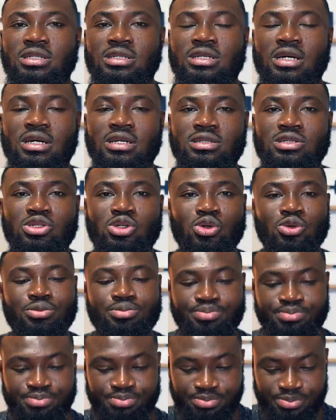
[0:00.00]
Yeah. So
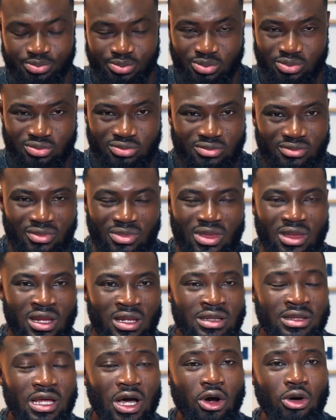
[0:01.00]

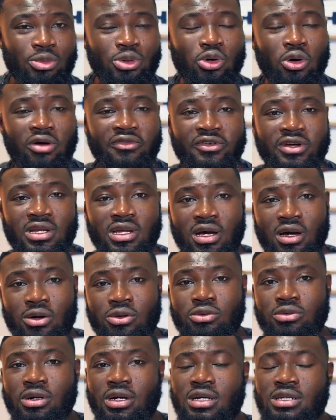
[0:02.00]
that will be all for
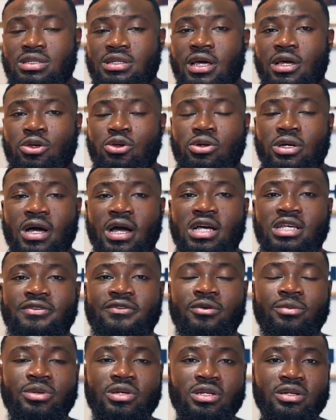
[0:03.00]
now, and thank you guys
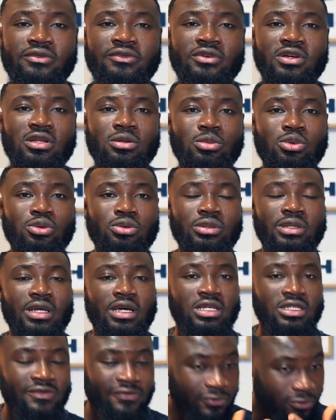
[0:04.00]
for being available.
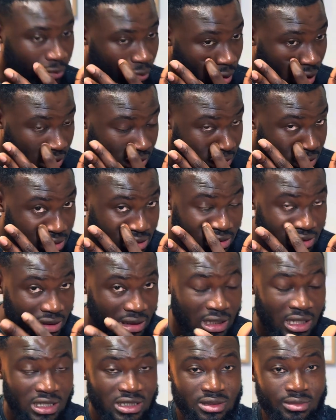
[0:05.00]
Thanks for watching to the
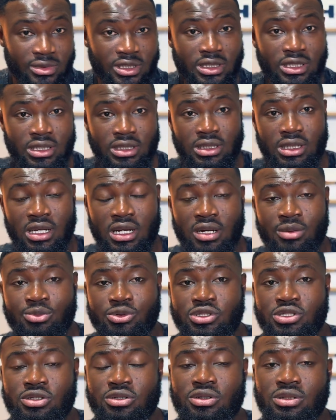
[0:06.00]
last minute. I
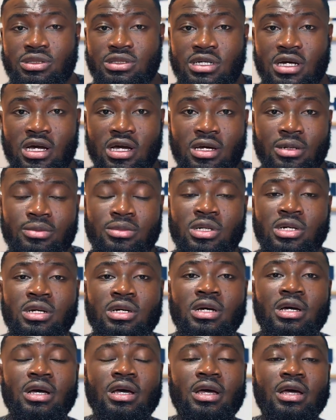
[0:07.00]
appreciate your time,
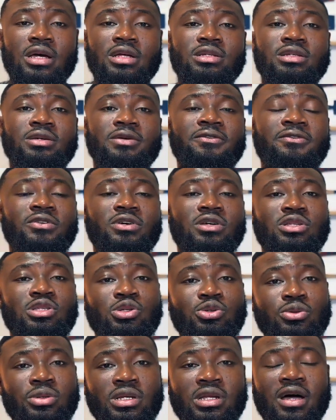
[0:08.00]
and if you're
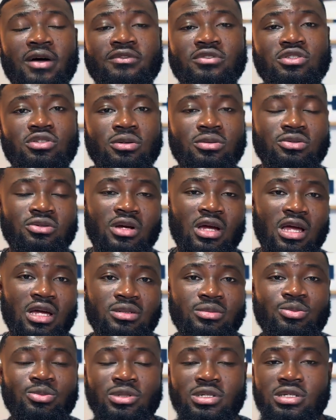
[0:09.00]
new and haven't
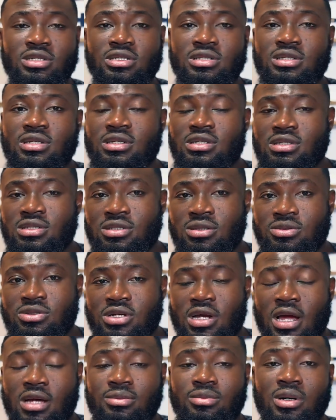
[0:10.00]
subscribed, please hit the
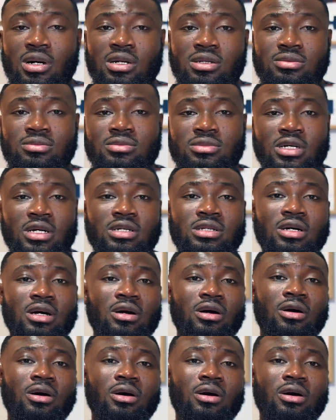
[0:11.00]
subscribe button and